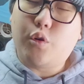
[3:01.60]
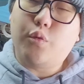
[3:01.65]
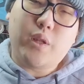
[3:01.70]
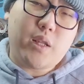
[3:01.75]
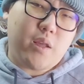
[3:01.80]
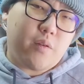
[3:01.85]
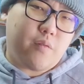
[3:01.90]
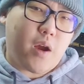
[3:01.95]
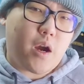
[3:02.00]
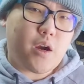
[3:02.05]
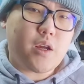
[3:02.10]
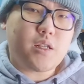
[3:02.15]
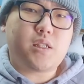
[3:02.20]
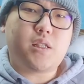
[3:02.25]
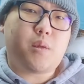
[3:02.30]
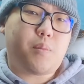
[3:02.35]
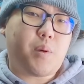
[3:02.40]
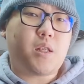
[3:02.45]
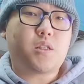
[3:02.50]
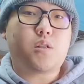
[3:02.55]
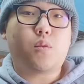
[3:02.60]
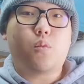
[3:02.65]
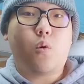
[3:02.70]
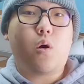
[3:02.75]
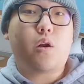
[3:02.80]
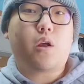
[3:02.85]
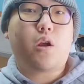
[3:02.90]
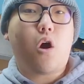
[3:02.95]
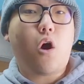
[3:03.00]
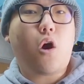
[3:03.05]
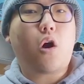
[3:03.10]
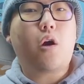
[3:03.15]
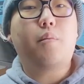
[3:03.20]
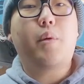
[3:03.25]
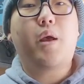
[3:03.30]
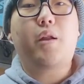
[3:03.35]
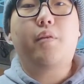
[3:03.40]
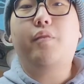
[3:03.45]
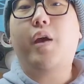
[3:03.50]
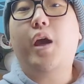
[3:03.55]
it really varies and depends on what car and
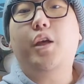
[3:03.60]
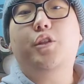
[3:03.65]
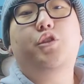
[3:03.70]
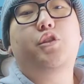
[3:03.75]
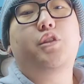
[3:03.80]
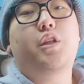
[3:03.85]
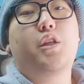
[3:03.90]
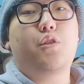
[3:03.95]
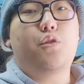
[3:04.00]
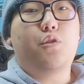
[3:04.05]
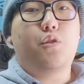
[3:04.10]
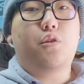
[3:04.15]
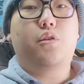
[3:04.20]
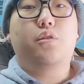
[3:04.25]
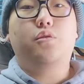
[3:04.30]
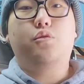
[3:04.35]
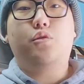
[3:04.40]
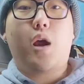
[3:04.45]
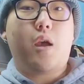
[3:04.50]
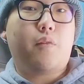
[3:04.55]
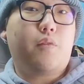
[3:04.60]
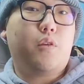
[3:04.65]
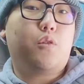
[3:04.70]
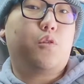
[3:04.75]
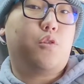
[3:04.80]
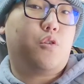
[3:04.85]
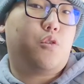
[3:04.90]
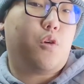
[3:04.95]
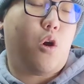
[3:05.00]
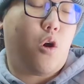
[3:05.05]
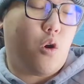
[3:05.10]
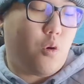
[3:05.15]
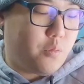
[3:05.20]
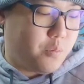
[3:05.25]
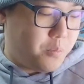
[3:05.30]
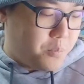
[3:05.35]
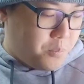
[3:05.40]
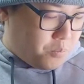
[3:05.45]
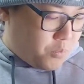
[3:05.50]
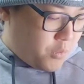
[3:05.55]
manufacturer that you're driving or you own.